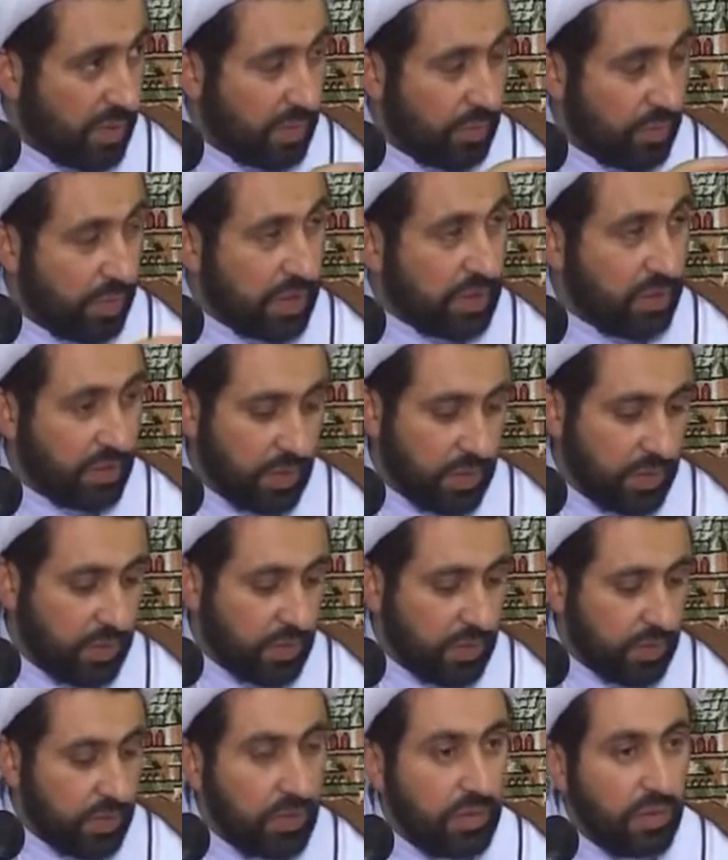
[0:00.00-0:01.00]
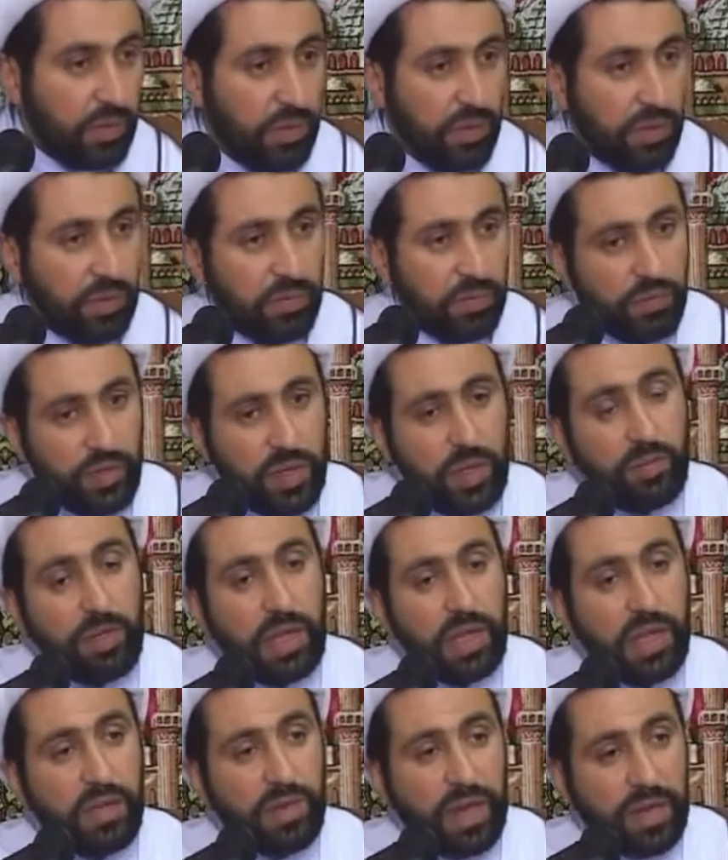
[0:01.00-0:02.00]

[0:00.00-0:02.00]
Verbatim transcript: But we believe,